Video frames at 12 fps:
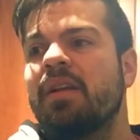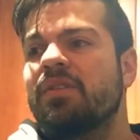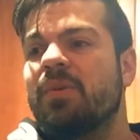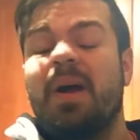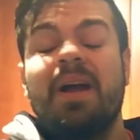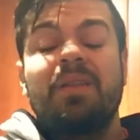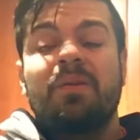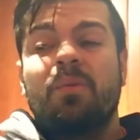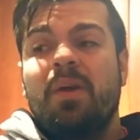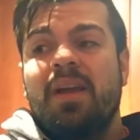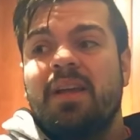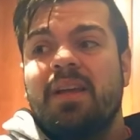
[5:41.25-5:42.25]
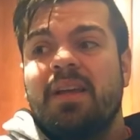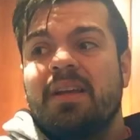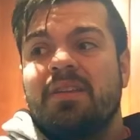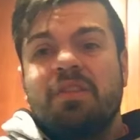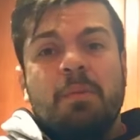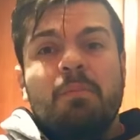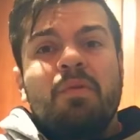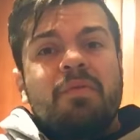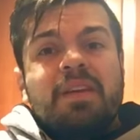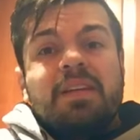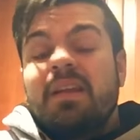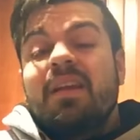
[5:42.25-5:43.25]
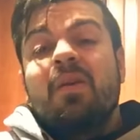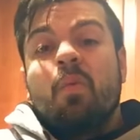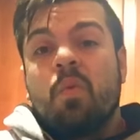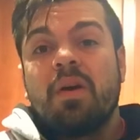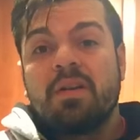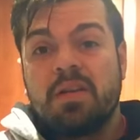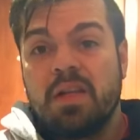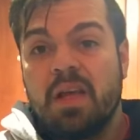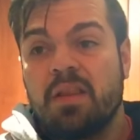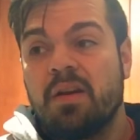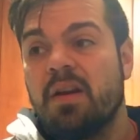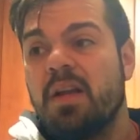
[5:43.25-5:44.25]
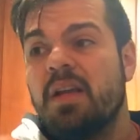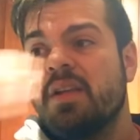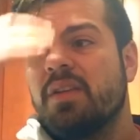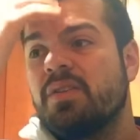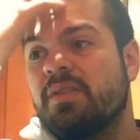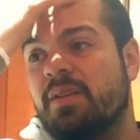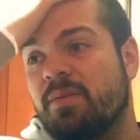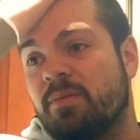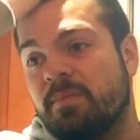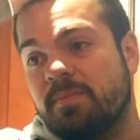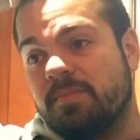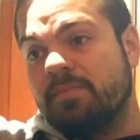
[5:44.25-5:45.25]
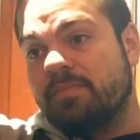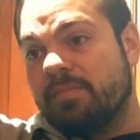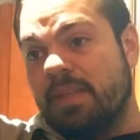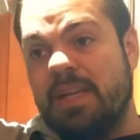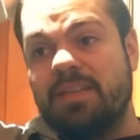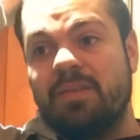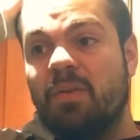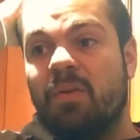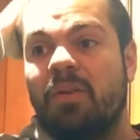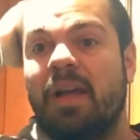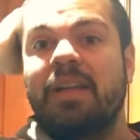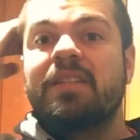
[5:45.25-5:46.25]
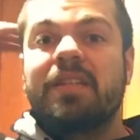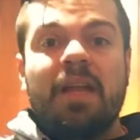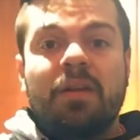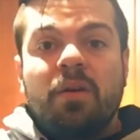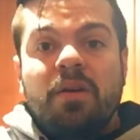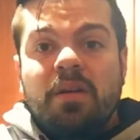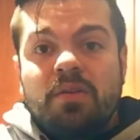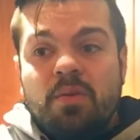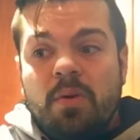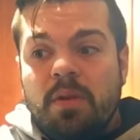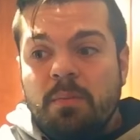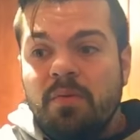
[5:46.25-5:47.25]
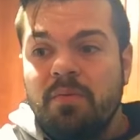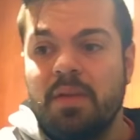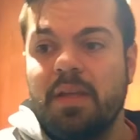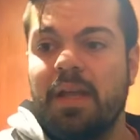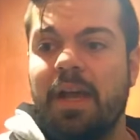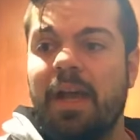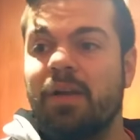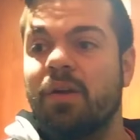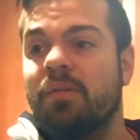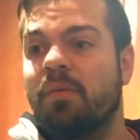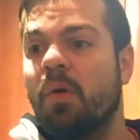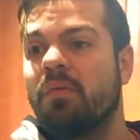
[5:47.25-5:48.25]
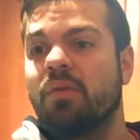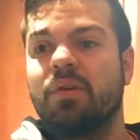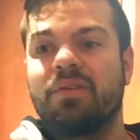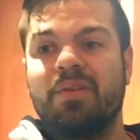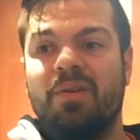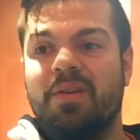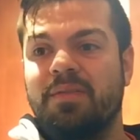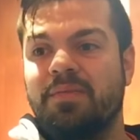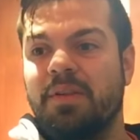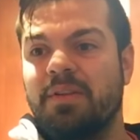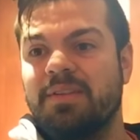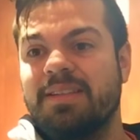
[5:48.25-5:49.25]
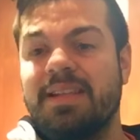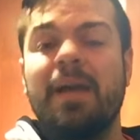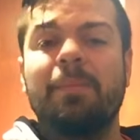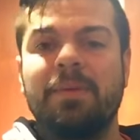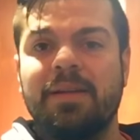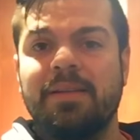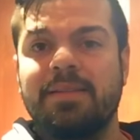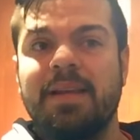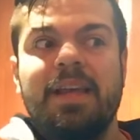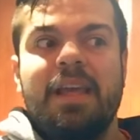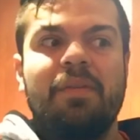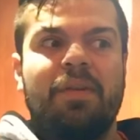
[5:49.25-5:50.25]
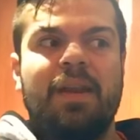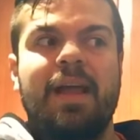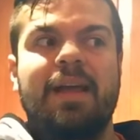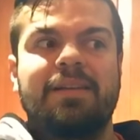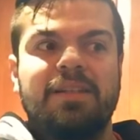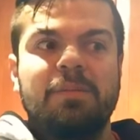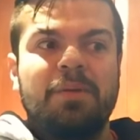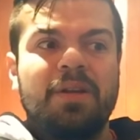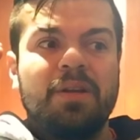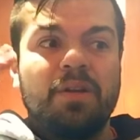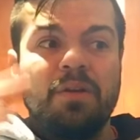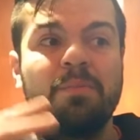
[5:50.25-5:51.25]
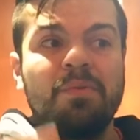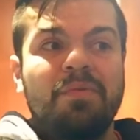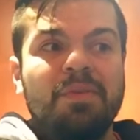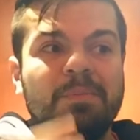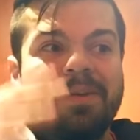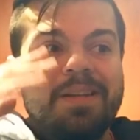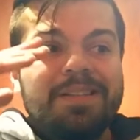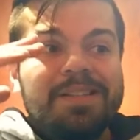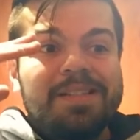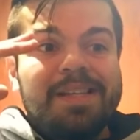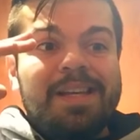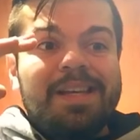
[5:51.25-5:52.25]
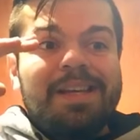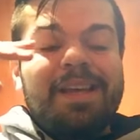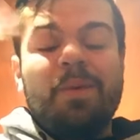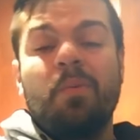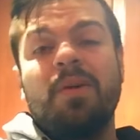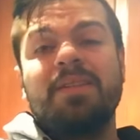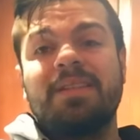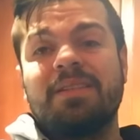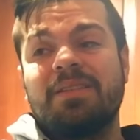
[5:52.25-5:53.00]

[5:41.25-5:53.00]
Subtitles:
So either way, the movie didn't work together. So as a whole, I couldn't enjoy the movie. I could have overlooked all of the sloppiness if it had actually been a good movie, but it wasn't.